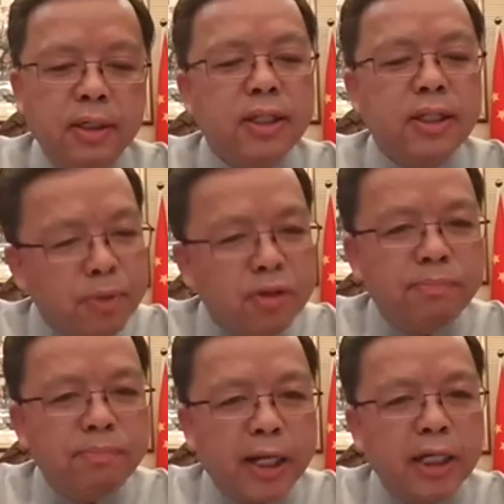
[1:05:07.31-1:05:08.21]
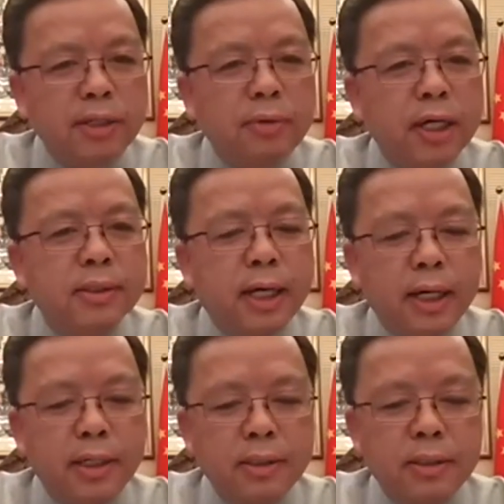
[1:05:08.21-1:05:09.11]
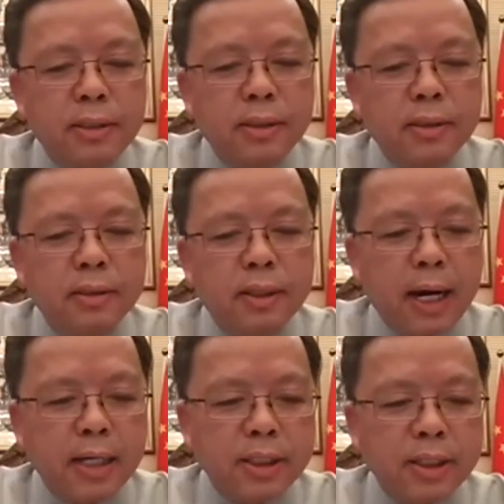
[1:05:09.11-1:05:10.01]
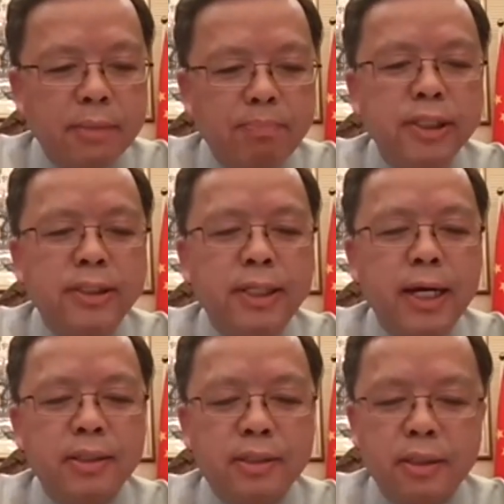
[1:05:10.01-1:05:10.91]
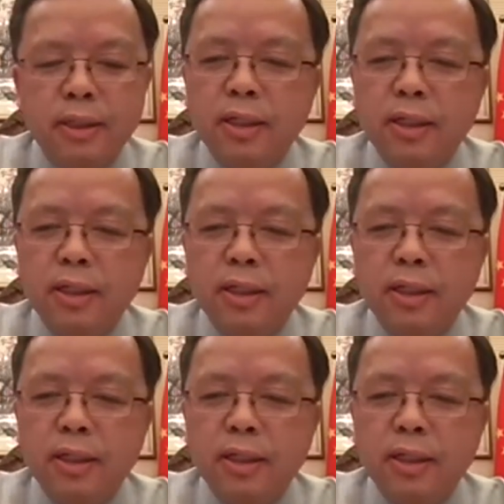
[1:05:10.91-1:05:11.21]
So the move by the US side, under the pretext